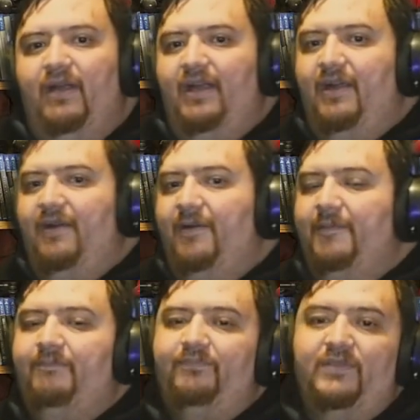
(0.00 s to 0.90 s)

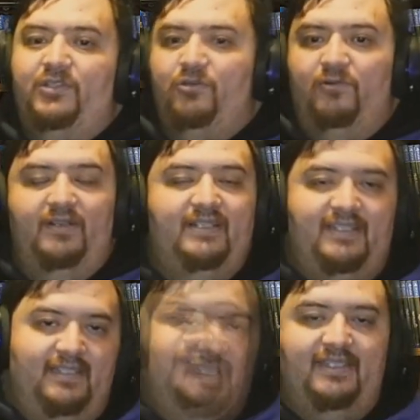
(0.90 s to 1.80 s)
where
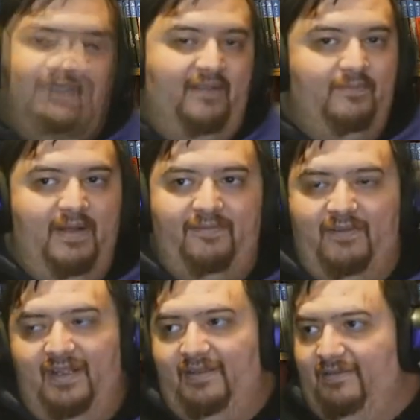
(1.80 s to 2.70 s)
druids, uh, my
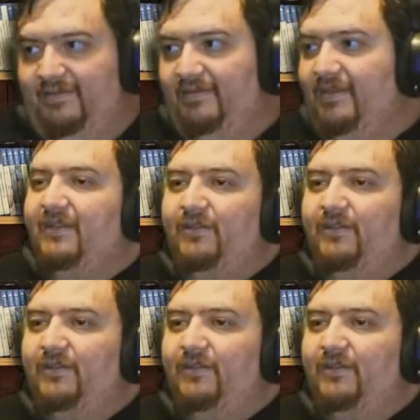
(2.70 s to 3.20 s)
friend